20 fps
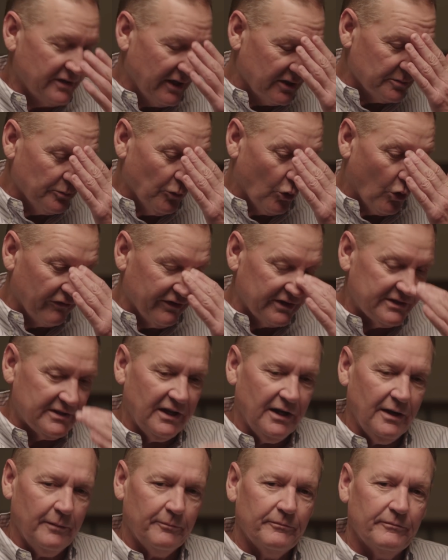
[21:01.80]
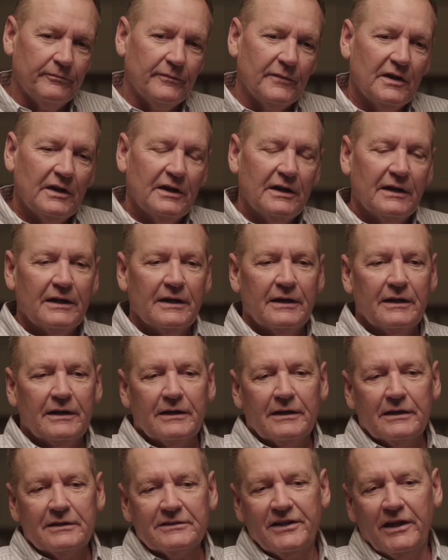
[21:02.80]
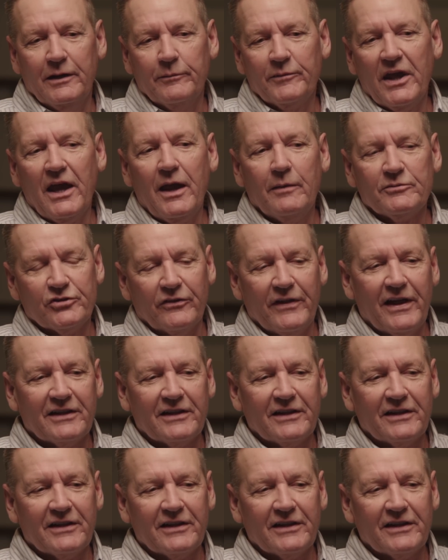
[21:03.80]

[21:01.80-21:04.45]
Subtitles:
So it's more of a team game. So